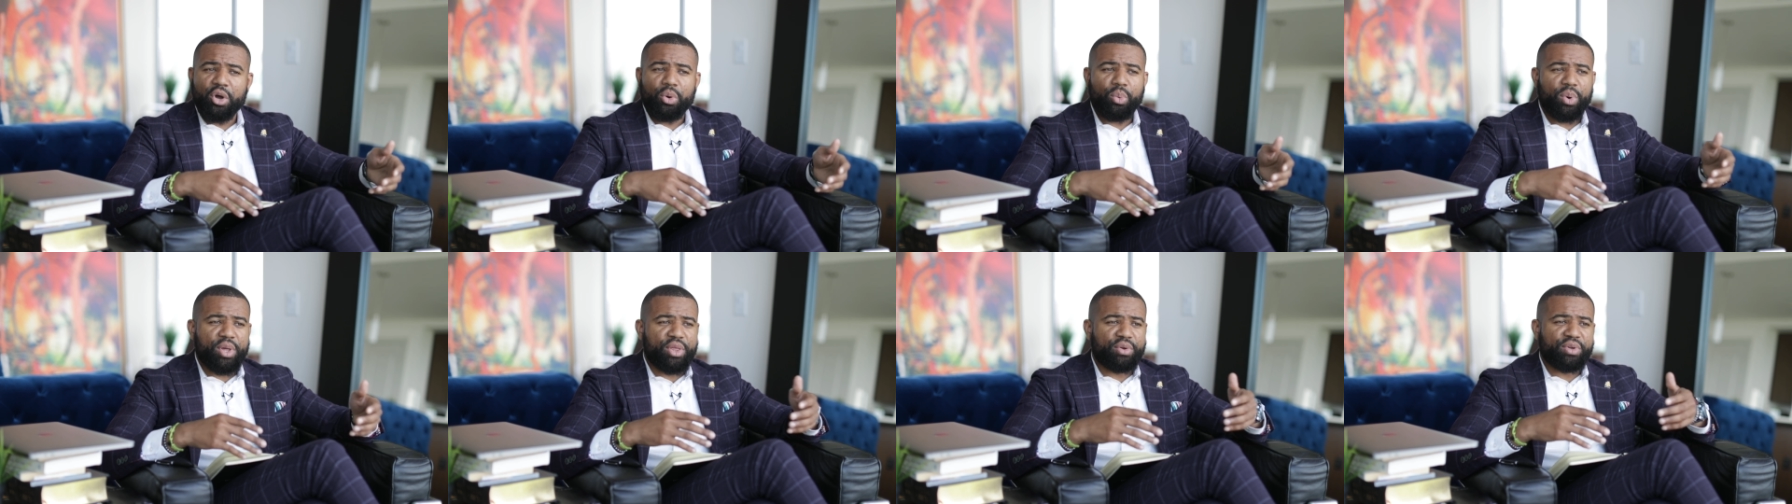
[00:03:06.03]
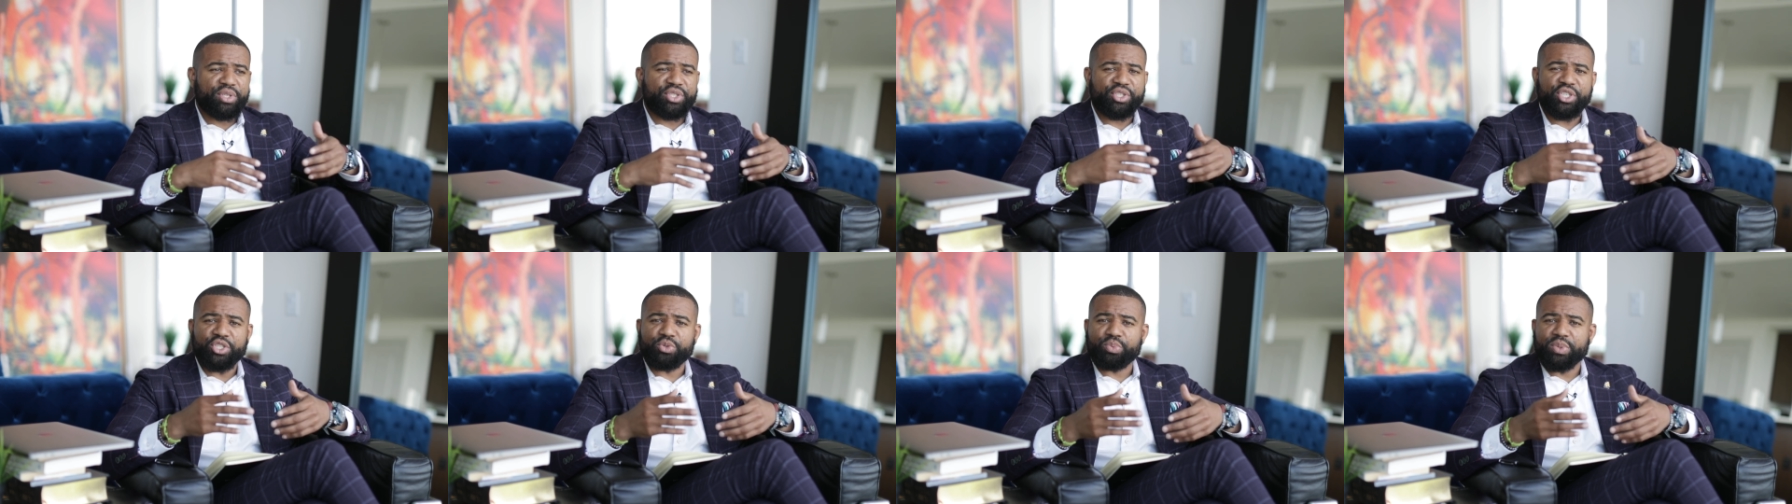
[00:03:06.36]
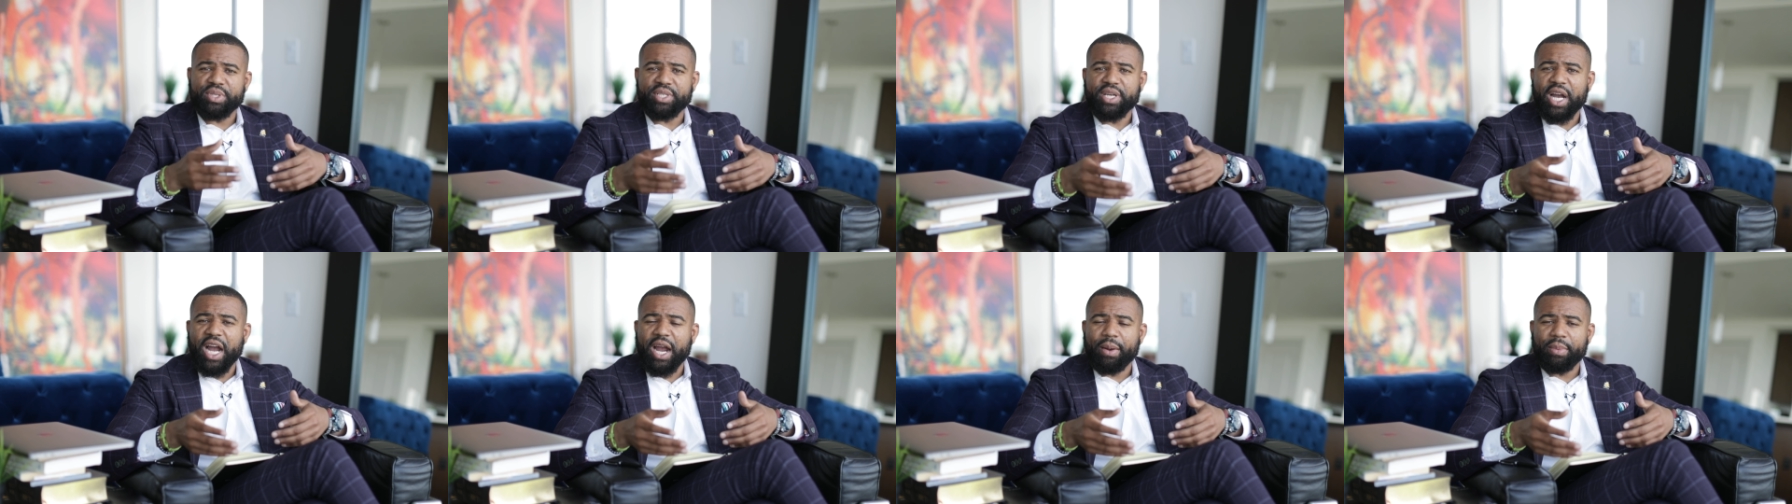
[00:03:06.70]
whether it's just
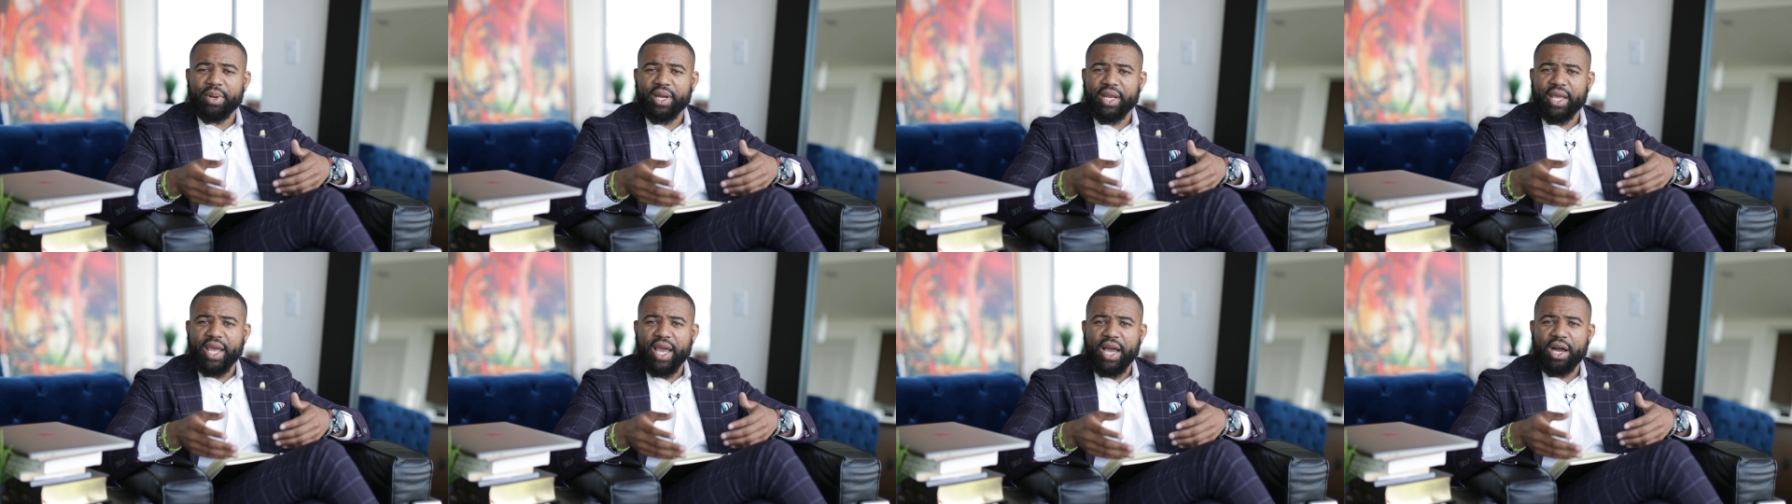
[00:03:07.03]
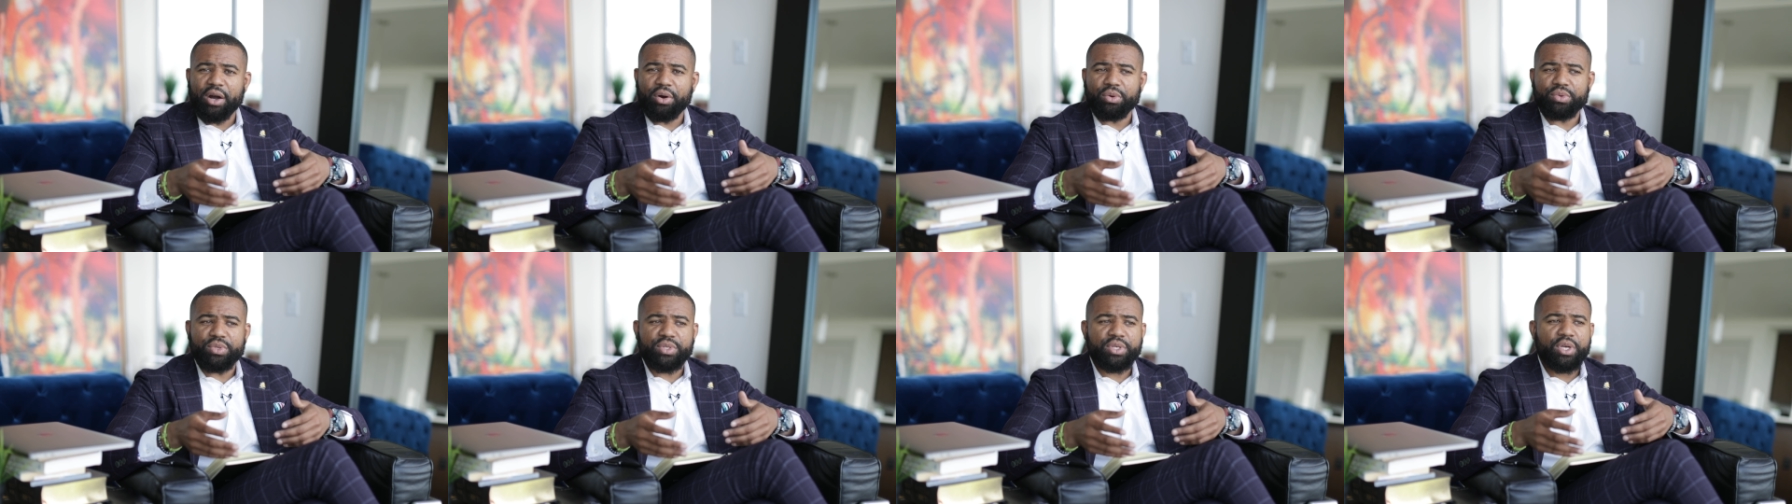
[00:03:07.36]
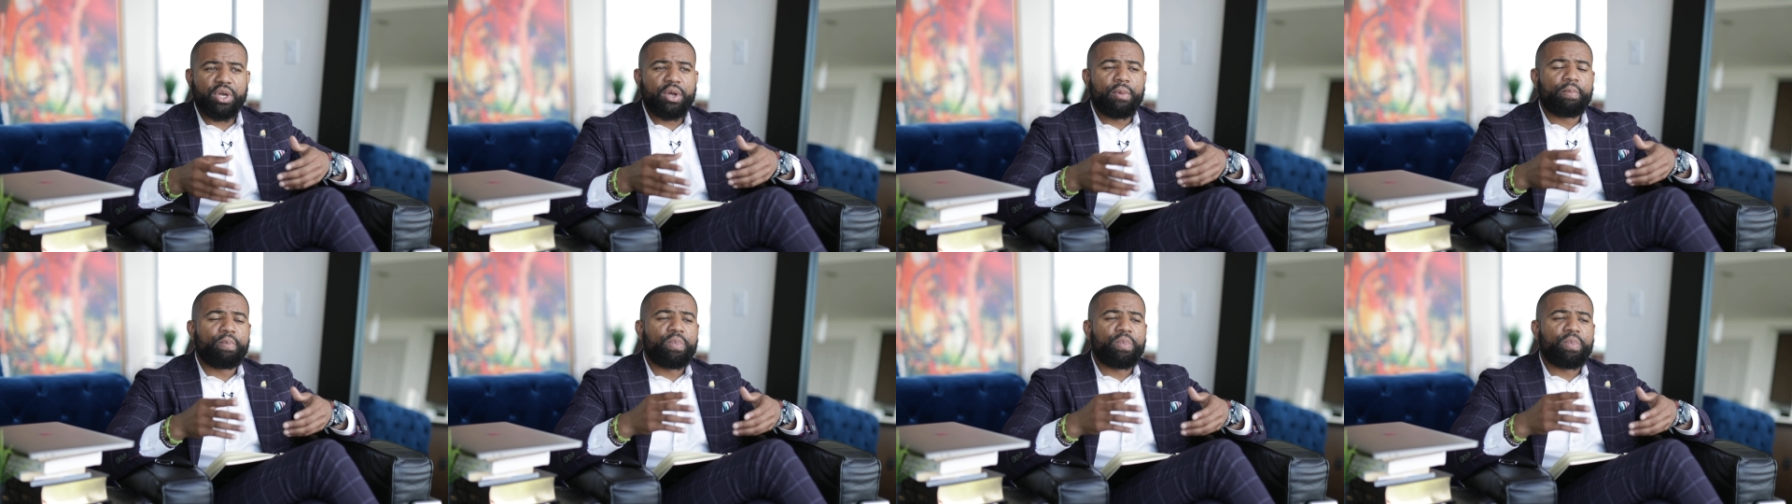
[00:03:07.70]
retirement accounts.